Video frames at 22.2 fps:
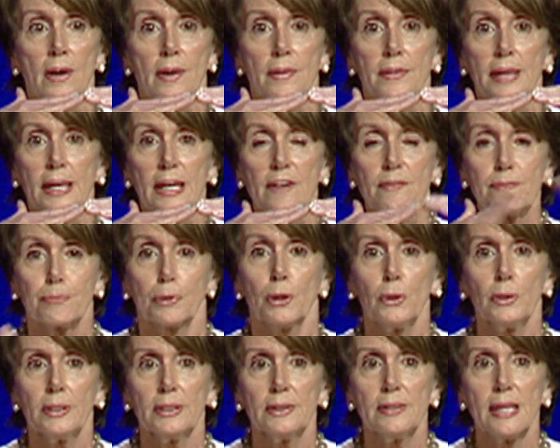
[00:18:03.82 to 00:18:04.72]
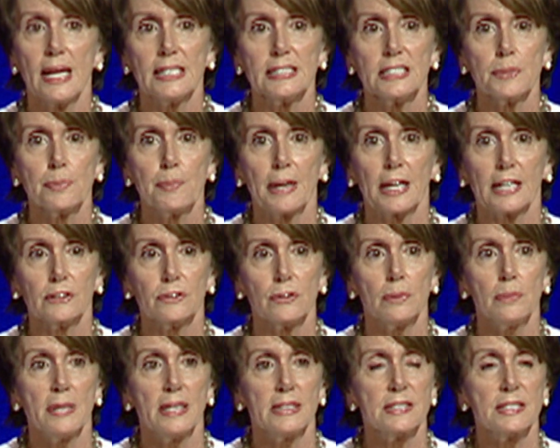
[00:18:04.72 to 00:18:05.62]
they have broken that
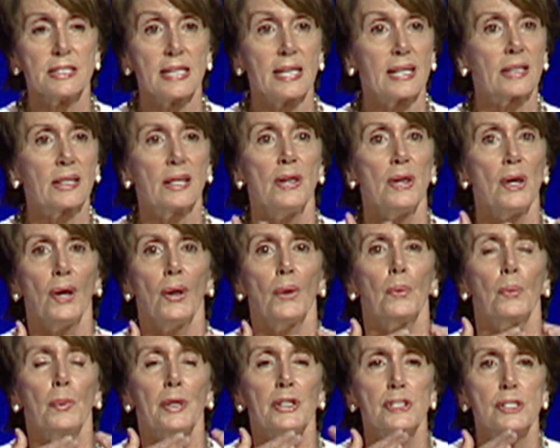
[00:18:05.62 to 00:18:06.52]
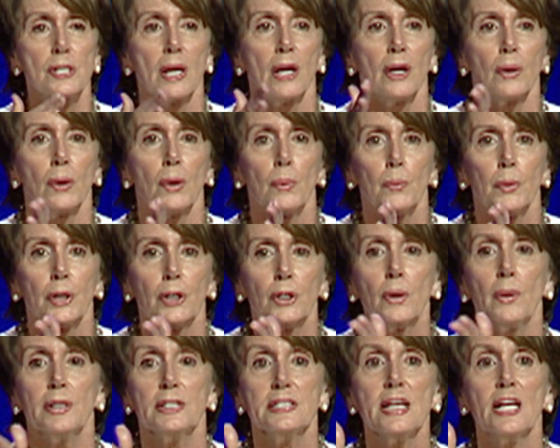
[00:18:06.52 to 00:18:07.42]
spectrum and saying, we're
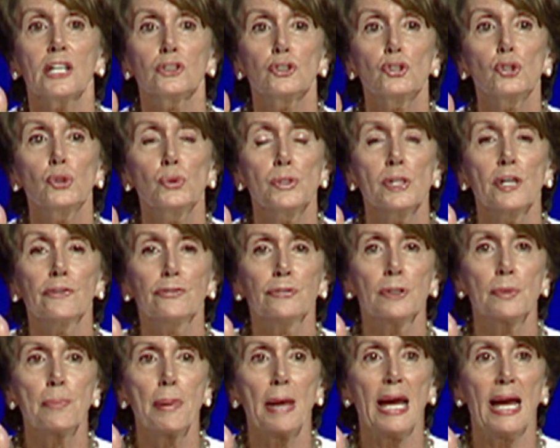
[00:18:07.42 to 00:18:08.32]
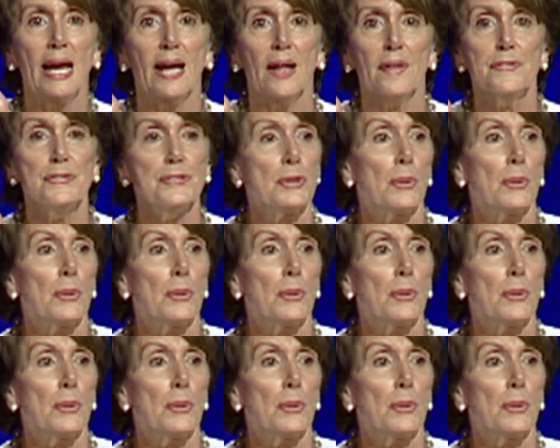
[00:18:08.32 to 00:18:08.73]
going down two different paths.